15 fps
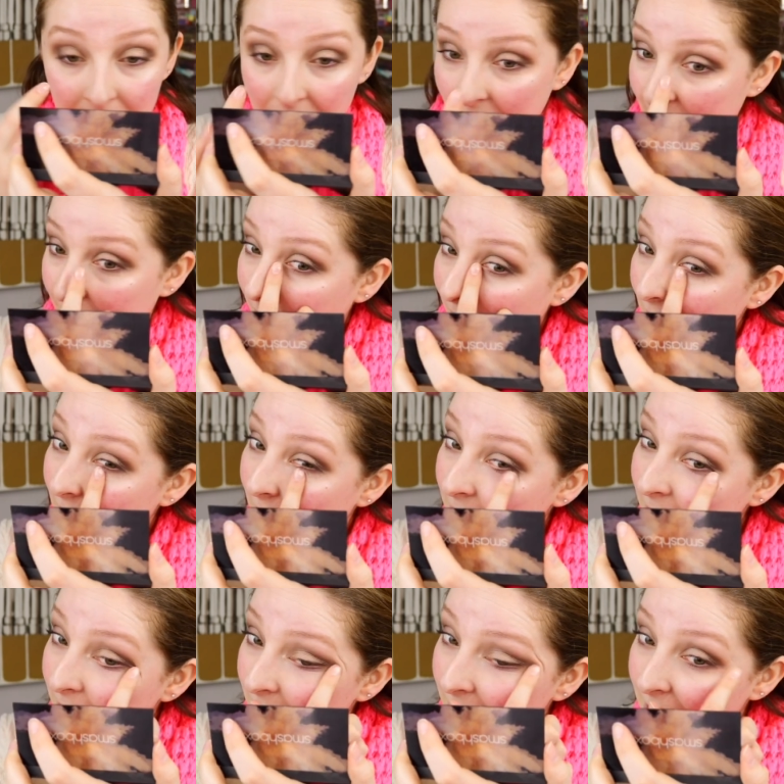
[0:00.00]
And
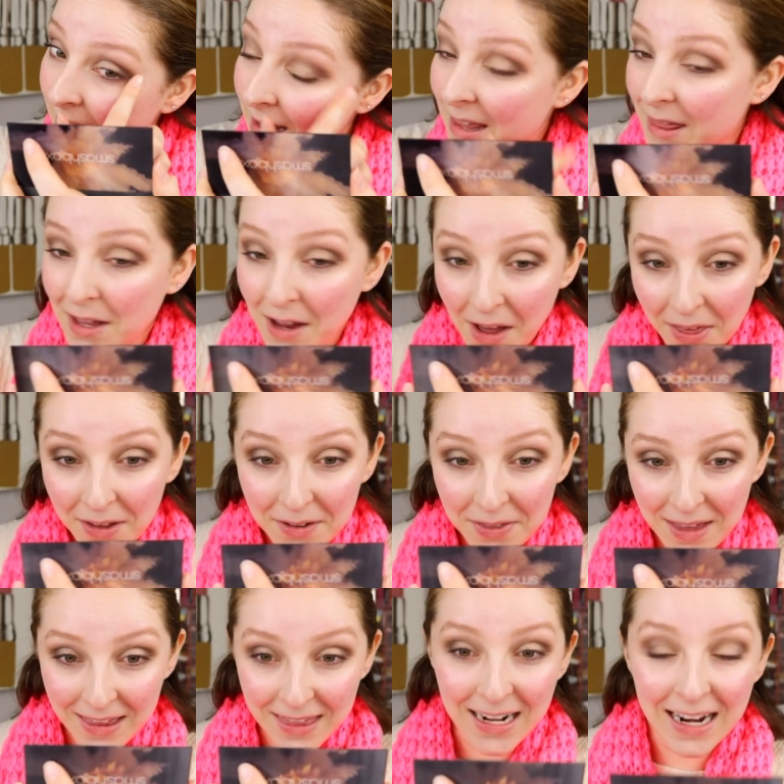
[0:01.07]
then the other
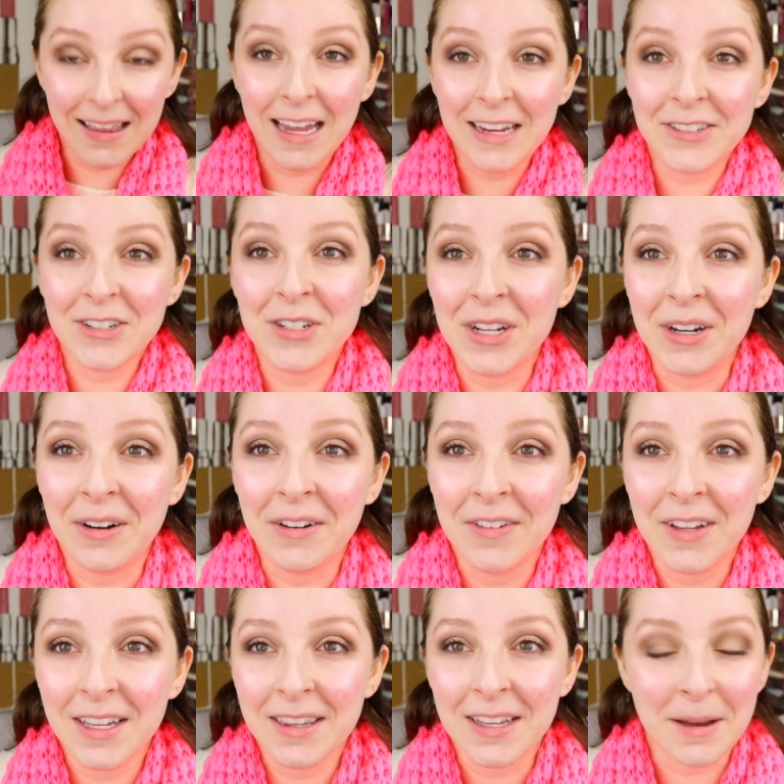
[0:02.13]
thing that I like to do, I feel
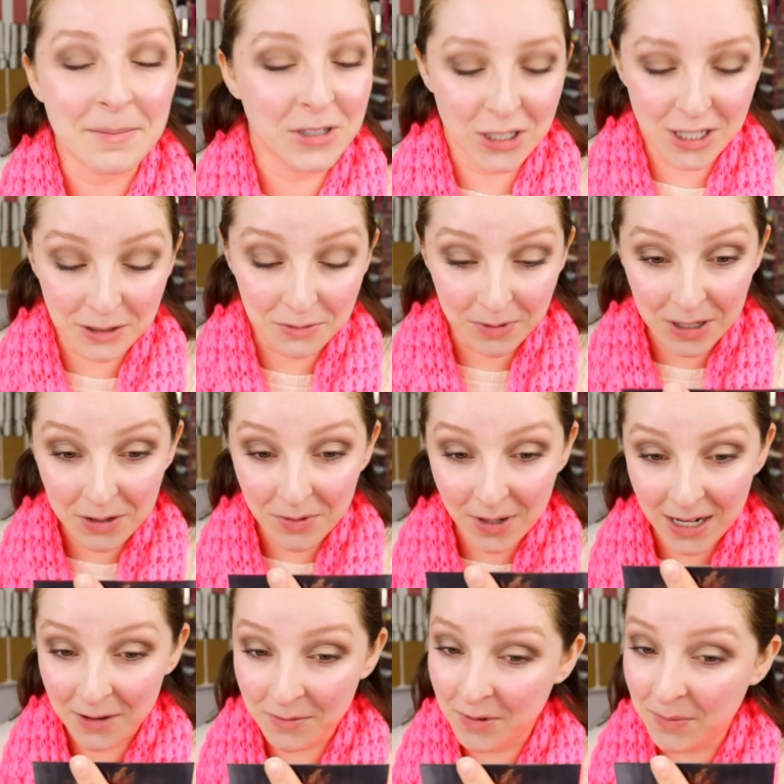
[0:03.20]
like I'm just like
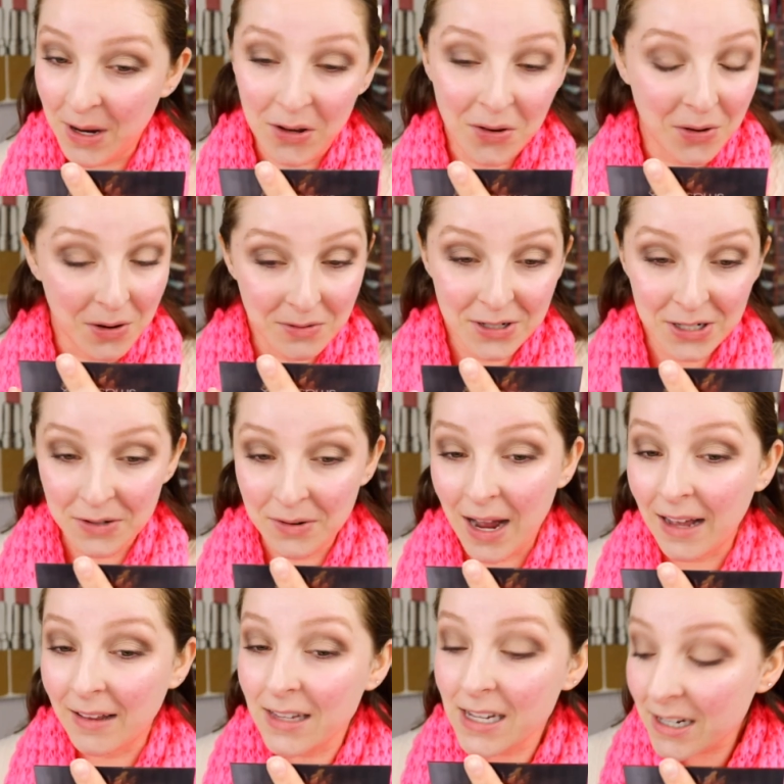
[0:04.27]
recreating one of my go-to
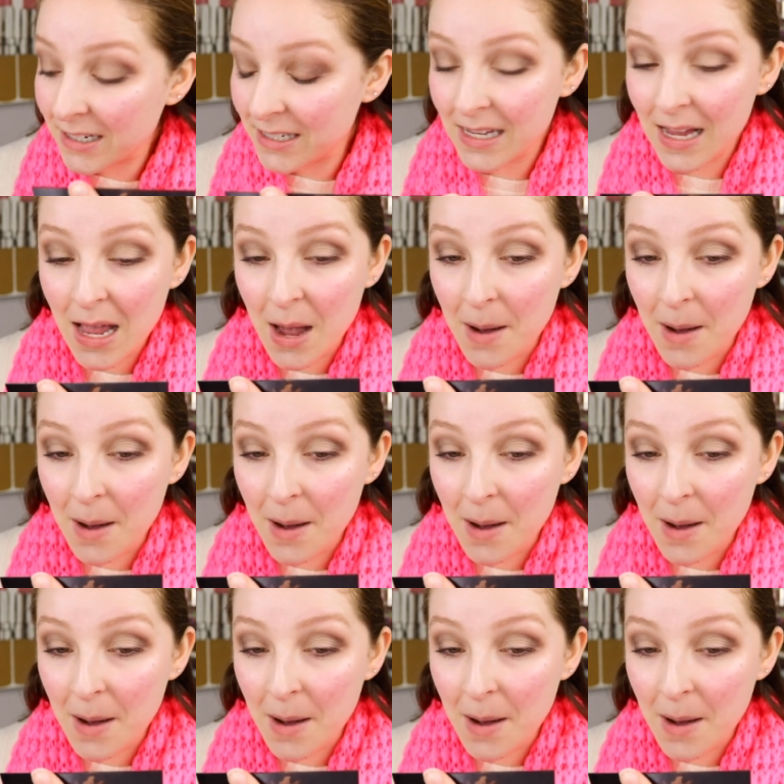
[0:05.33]
eye looks,